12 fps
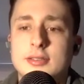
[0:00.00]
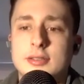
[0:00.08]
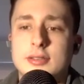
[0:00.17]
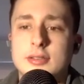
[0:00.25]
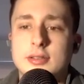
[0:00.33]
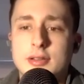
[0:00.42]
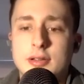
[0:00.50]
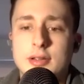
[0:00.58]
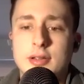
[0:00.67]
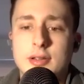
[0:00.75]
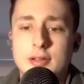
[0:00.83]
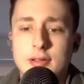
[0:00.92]

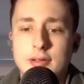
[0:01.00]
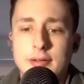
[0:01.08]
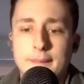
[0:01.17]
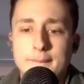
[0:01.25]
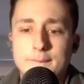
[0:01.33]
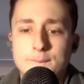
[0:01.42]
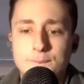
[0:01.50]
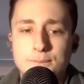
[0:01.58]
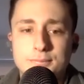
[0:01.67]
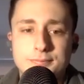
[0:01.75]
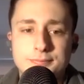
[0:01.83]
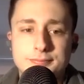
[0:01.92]

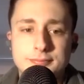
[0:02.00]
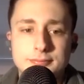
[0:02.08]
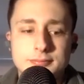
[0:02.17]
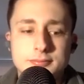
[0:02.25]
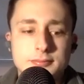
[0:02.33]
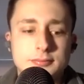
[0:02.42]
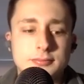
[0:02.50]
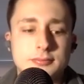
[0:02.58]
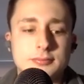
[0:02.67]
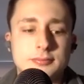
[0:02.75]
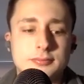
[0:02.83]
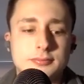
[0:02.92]

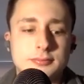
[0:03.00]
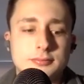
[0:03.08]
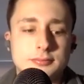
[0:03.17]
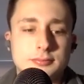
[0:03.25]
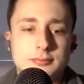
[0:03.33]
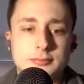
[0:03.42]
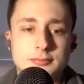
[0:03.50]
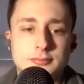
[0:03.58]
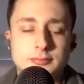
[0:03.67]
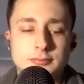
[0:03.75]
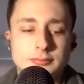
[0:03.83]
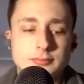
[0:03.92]

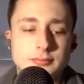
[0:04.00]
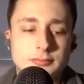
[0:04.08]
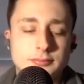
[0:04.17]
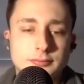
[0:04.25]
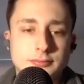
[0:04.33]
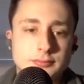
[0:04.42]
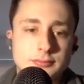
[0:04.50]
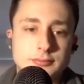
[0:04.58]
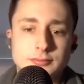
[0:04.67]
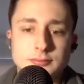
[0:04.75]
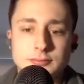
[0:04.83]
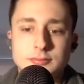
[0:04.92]

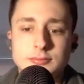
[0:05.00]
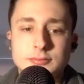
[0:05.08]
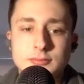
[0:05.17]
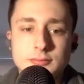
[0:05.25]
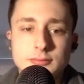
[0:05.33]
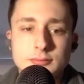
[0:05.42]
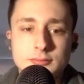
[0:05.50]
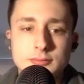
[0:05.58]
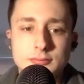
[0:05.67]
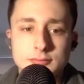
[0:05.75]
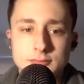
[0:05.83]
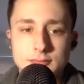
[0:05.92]

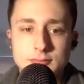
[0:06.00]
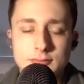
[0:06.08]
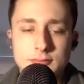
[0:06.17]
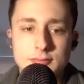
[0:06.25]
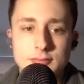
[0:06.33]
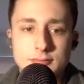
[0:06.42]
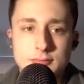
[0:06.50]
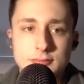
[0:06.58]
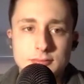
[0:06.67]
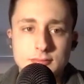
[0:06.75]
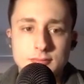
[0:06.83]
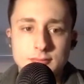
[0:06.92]

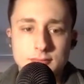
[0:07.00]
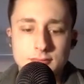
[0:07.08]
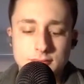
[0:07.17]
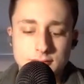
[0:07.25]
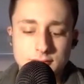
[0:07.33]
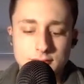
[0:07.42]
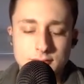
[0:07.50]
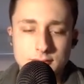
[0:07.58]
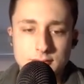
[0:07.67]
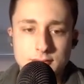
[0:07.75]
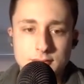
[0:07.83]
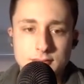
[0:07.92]
The person shown says nothing.